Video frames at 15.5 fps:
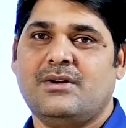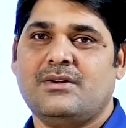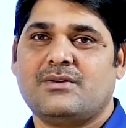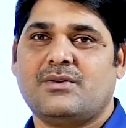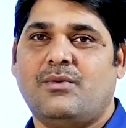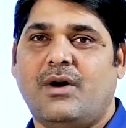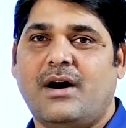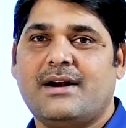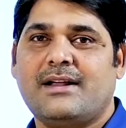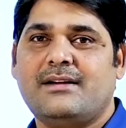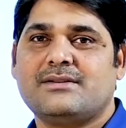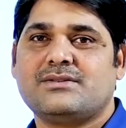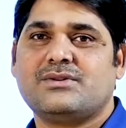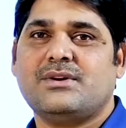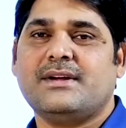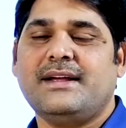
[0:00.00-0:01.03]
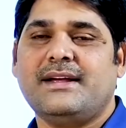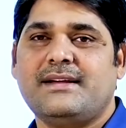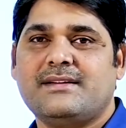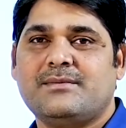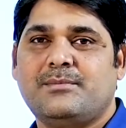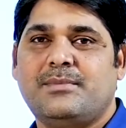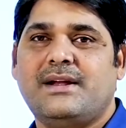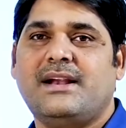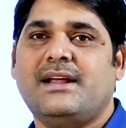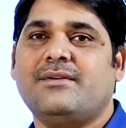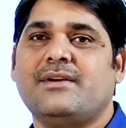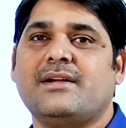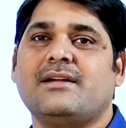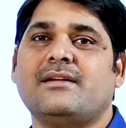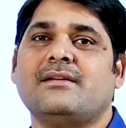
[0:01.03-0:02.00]
So what he is doing, he is
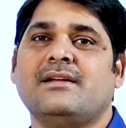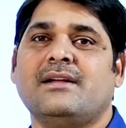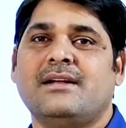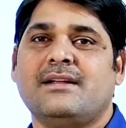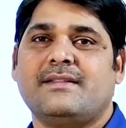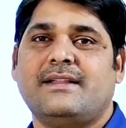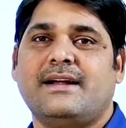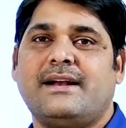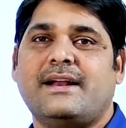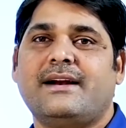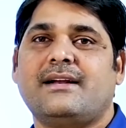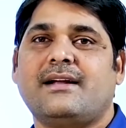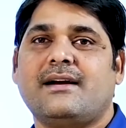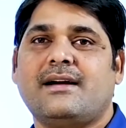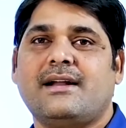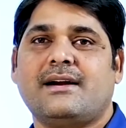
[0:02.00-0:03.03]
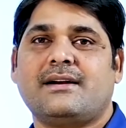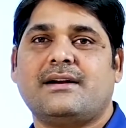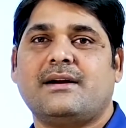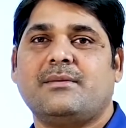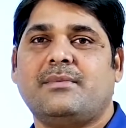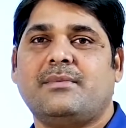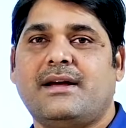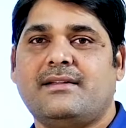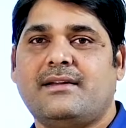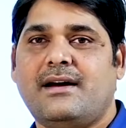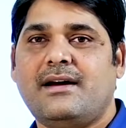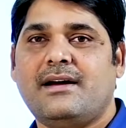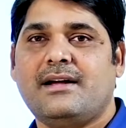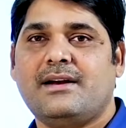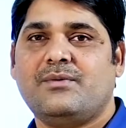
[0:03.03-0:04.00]
believing the data collected
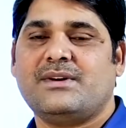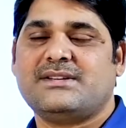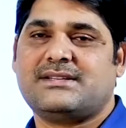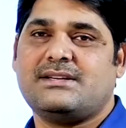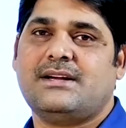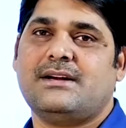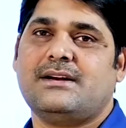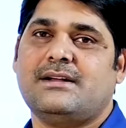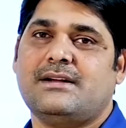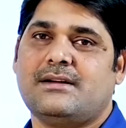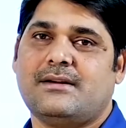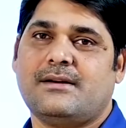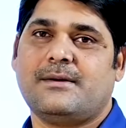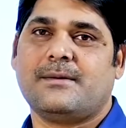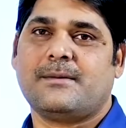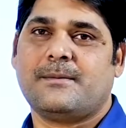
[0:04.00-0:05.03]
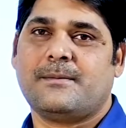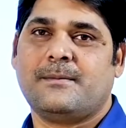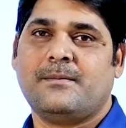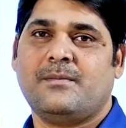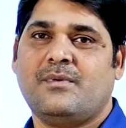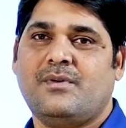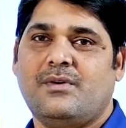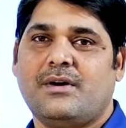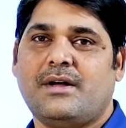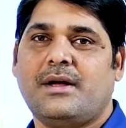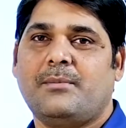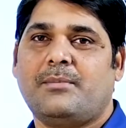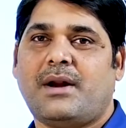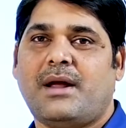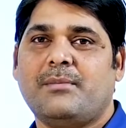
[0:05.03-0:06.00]
the investigator. Okay,
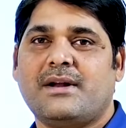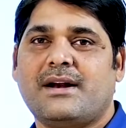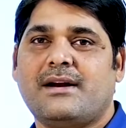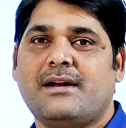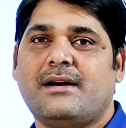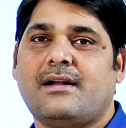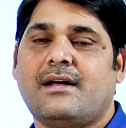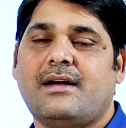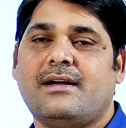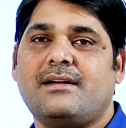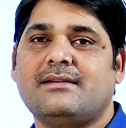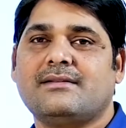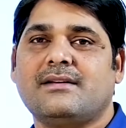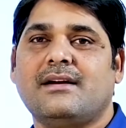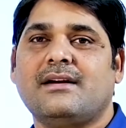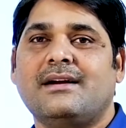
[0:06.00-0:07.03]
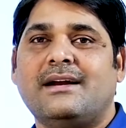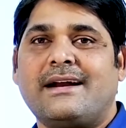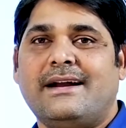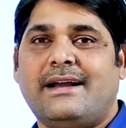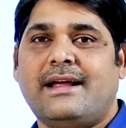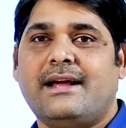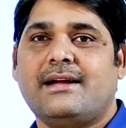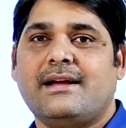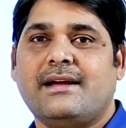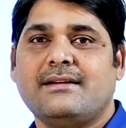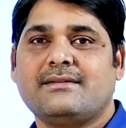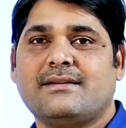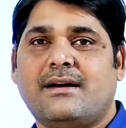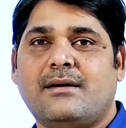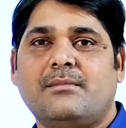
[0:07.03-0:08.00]
primary data. He is taking
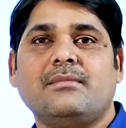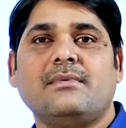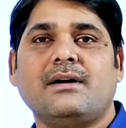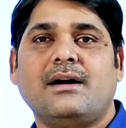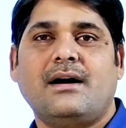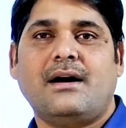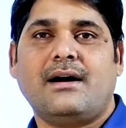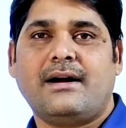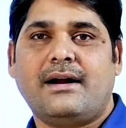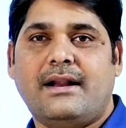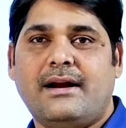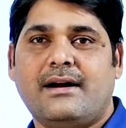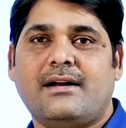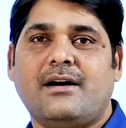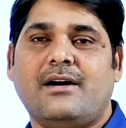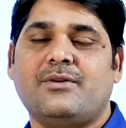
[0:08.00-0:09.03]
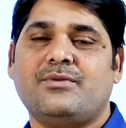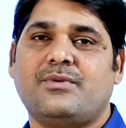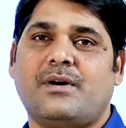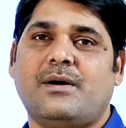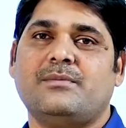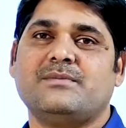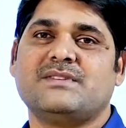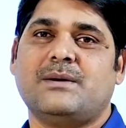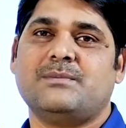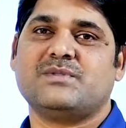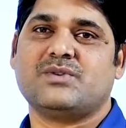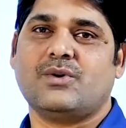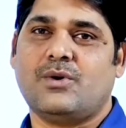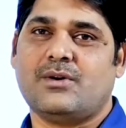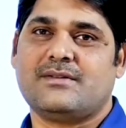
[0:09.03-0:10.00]
some data from some
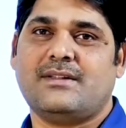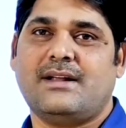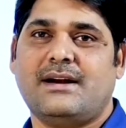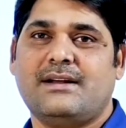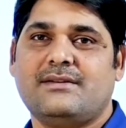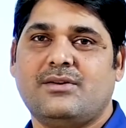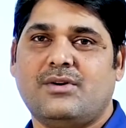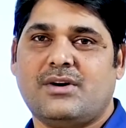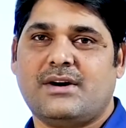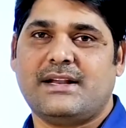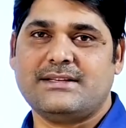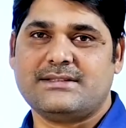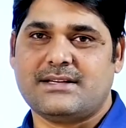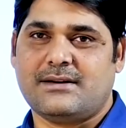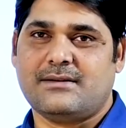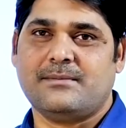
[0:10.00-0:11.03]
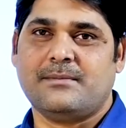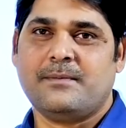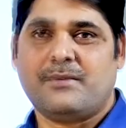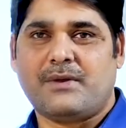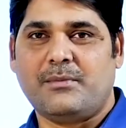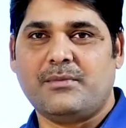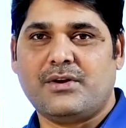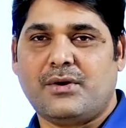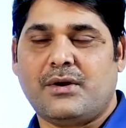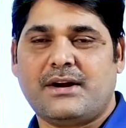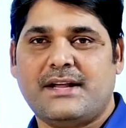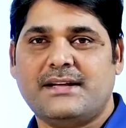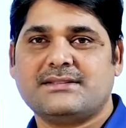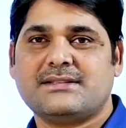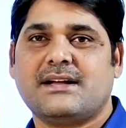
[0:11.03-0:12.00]
source, that is your teacher. From your
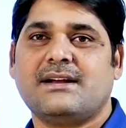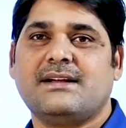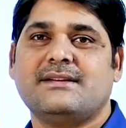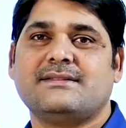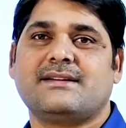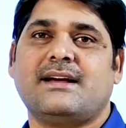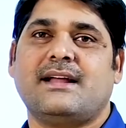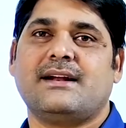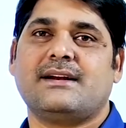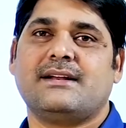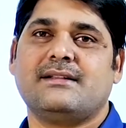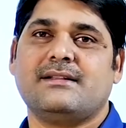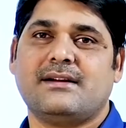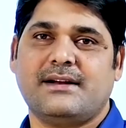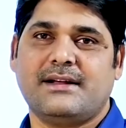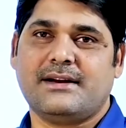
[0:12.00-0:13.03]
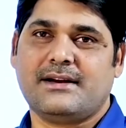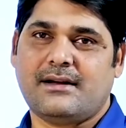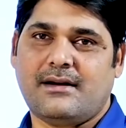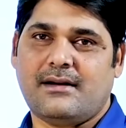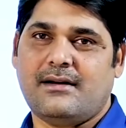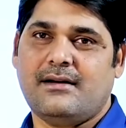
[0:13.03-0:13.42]
teacher he is collecting the data.